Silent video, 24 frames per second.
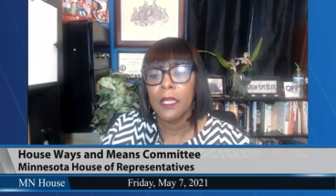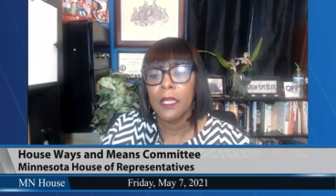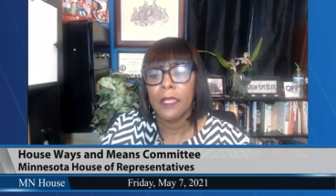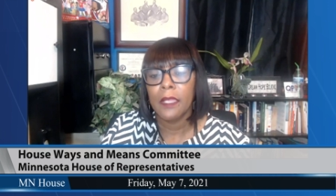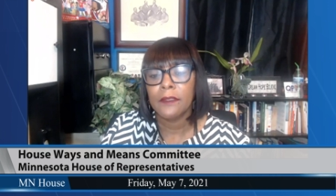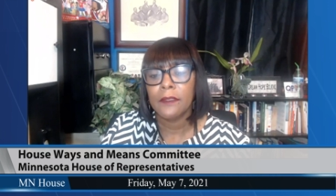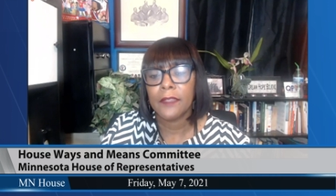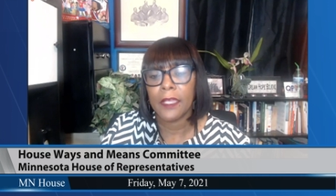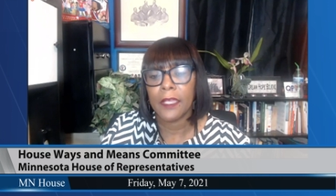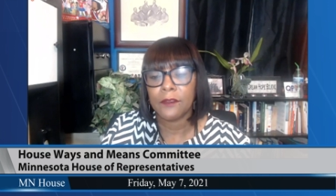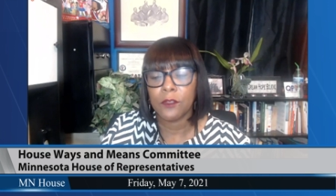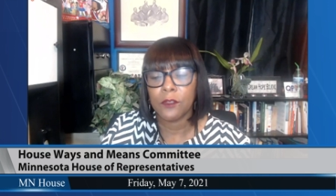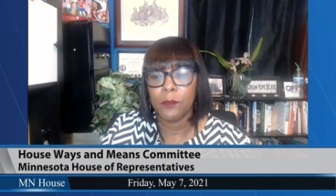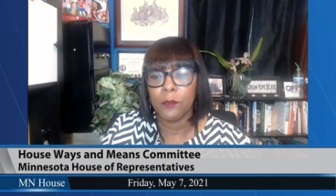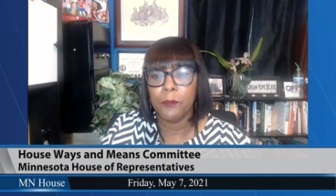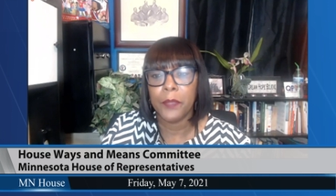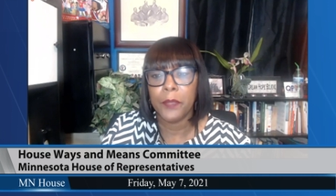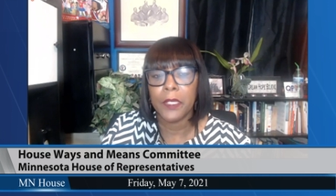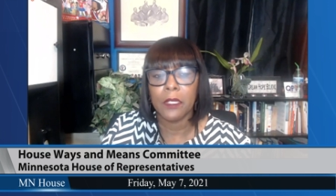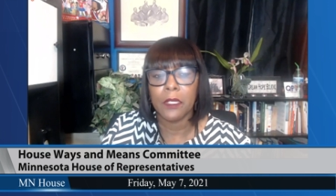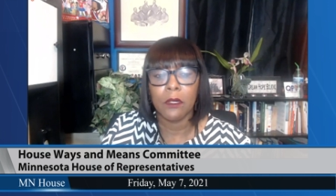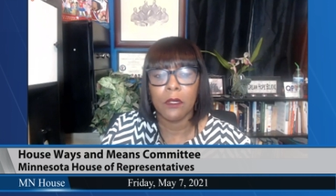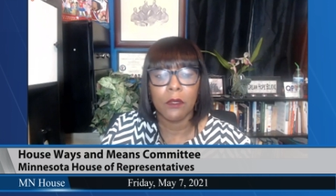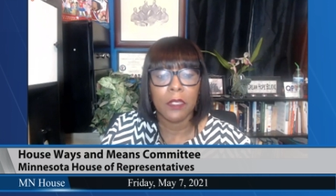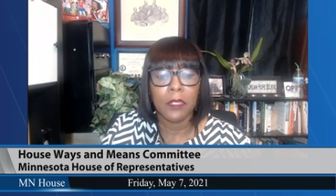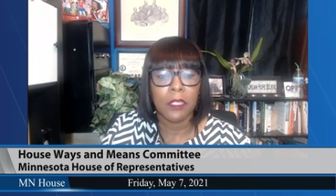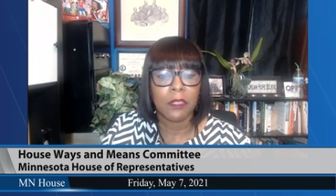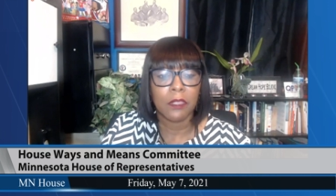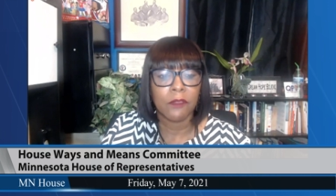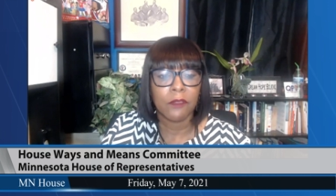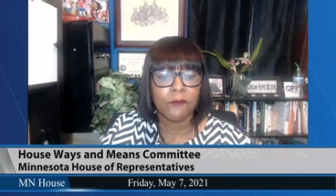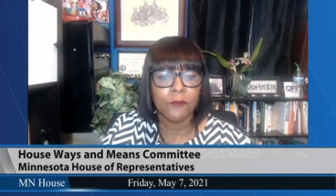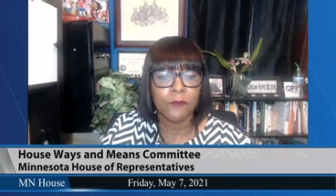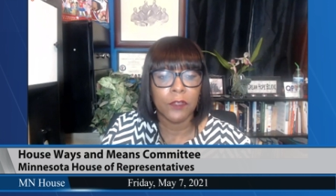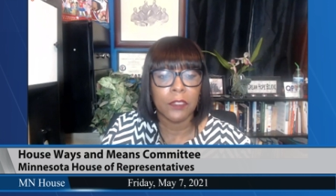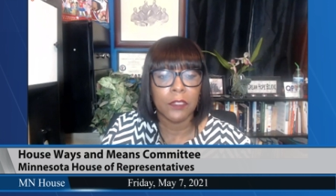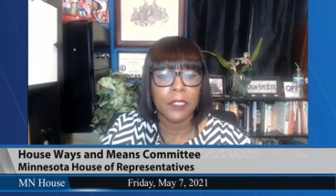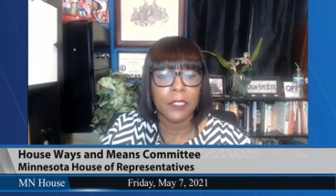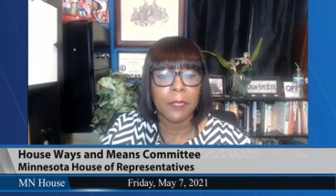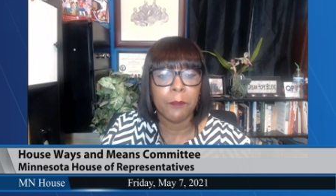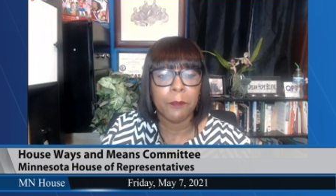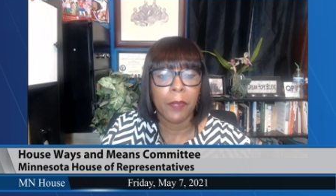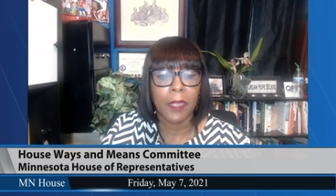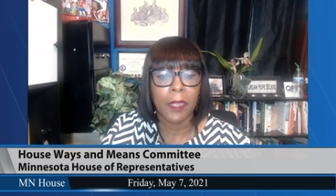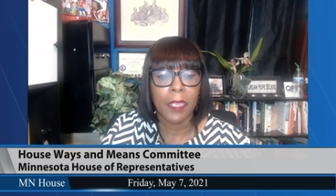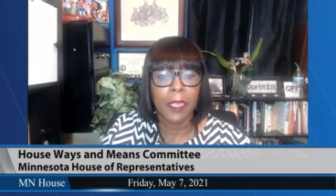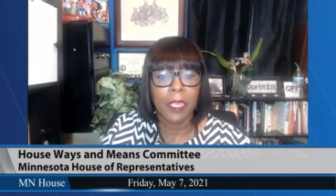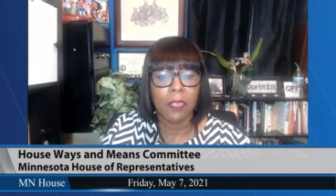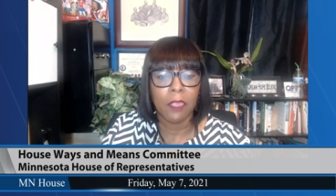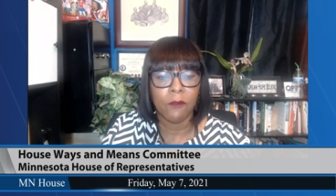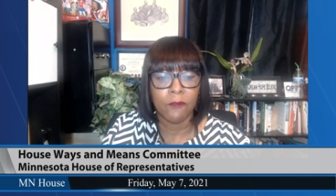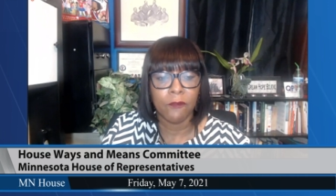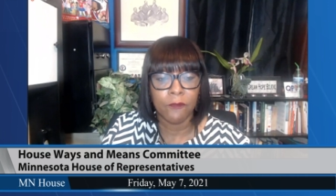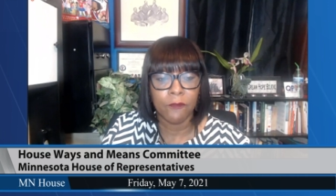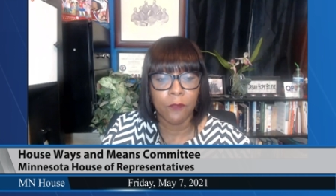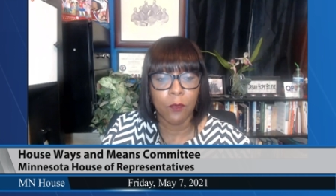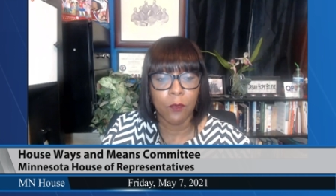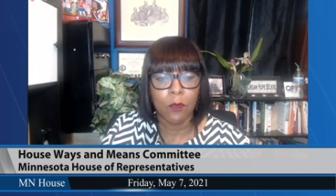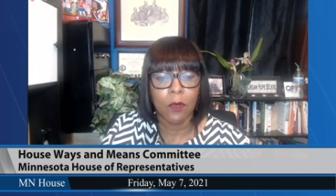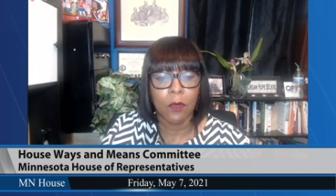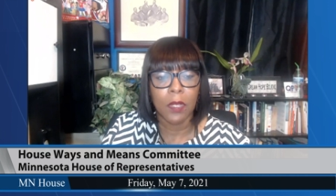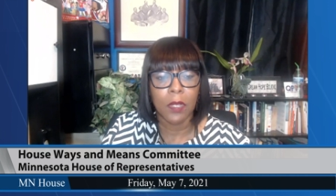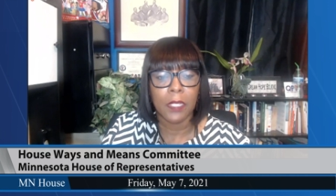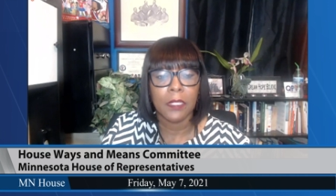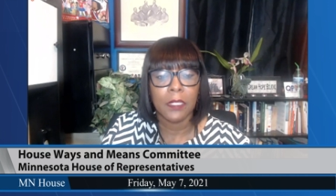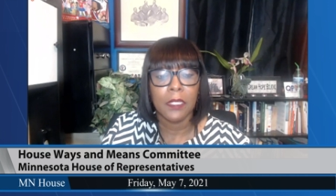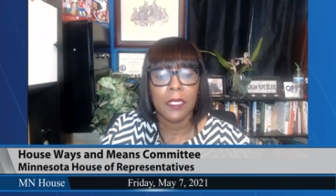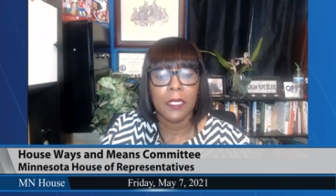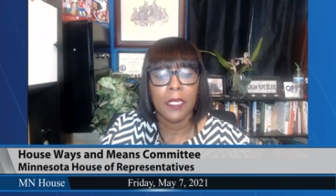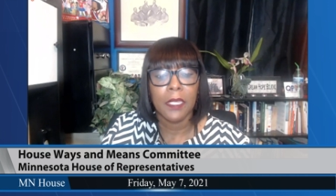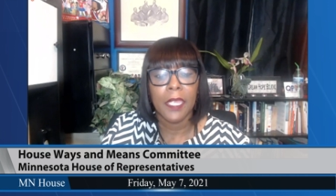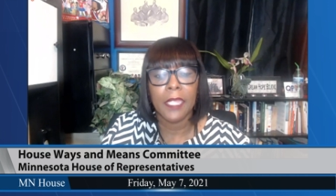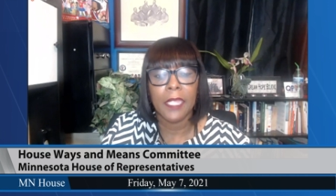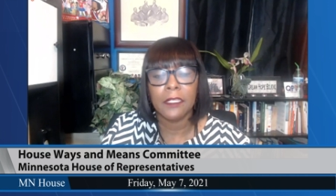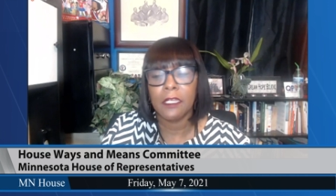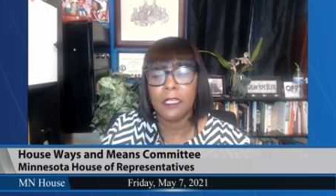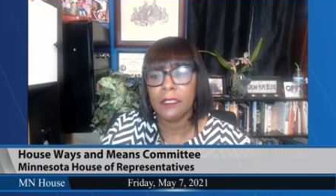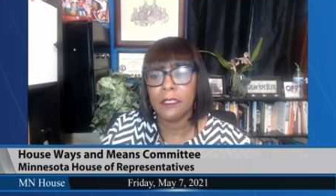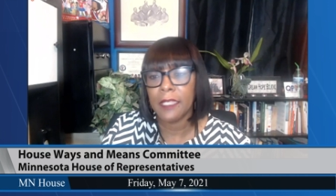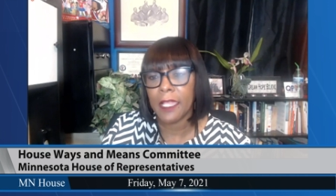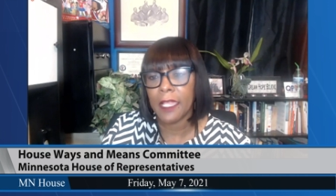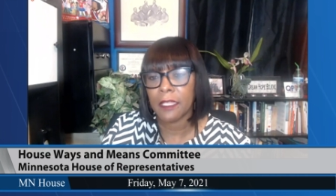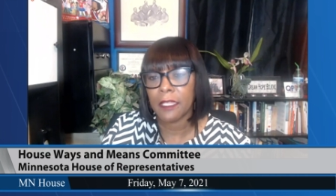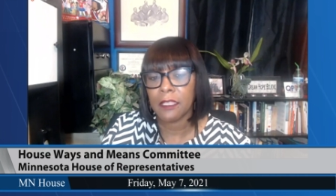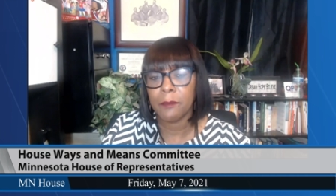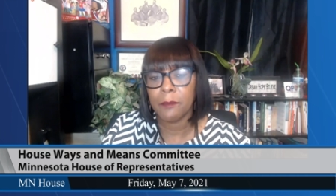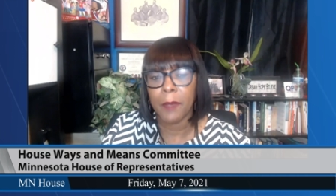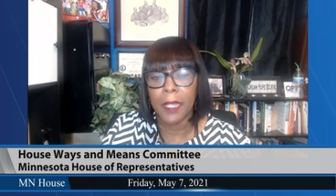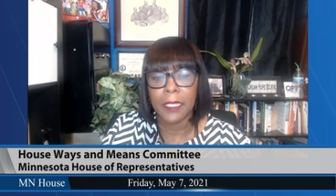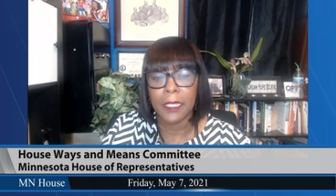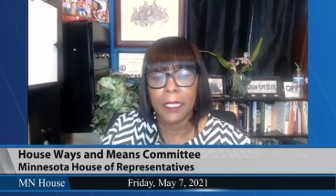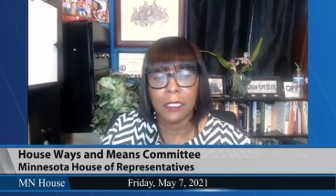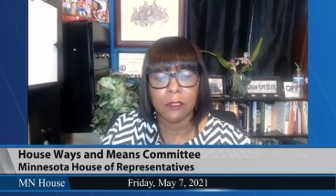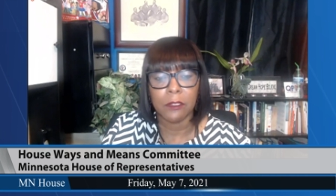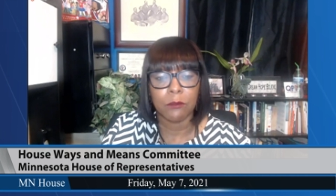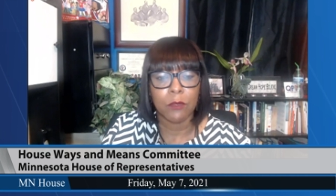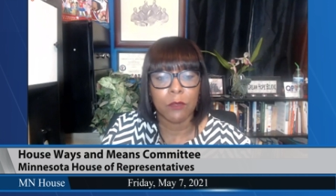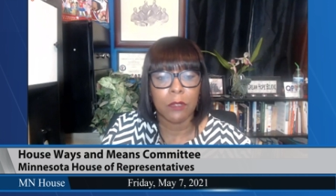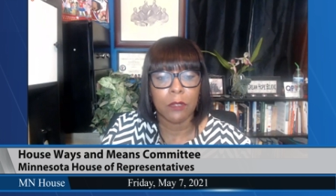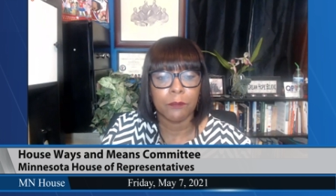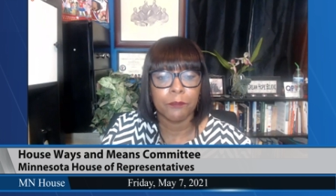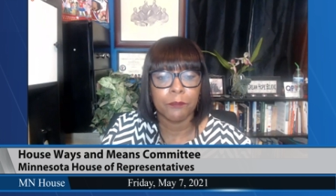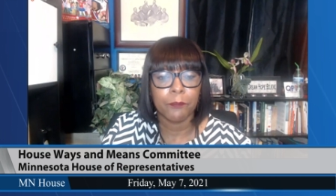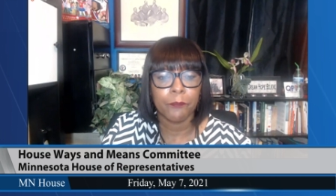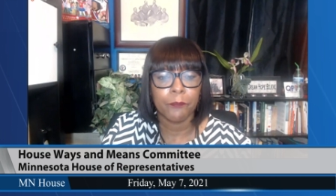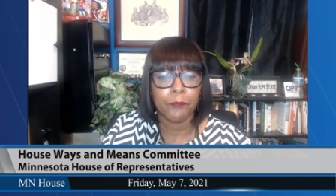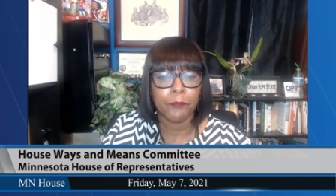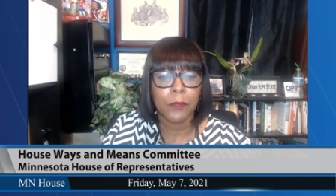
that the bill is fully paid for in the next biennium.